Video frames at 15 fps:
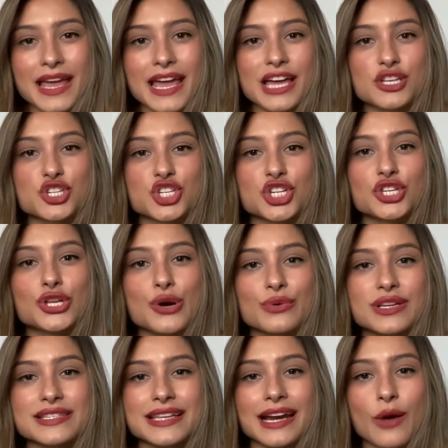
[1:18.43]
and she
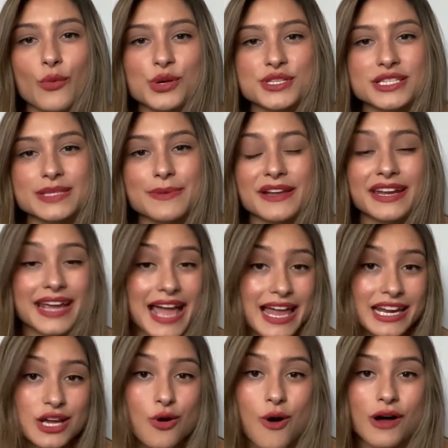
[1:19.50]
noticed that I wasn't spending
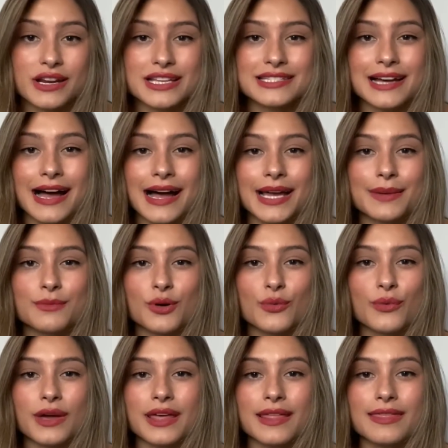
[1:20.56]
any quality
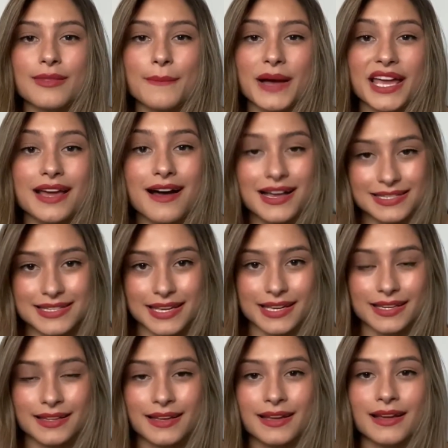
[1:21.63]
time with my
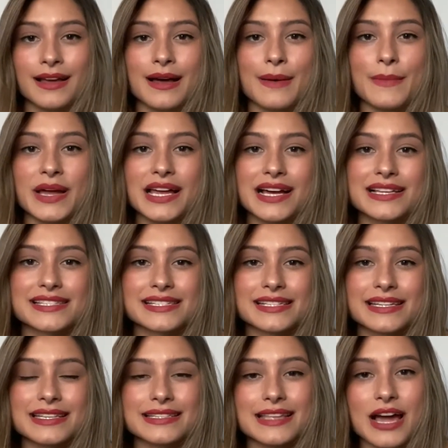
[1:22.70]
cousin. My
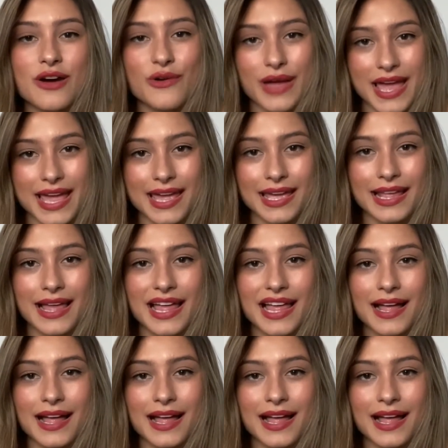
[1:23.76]
cousin is now 8,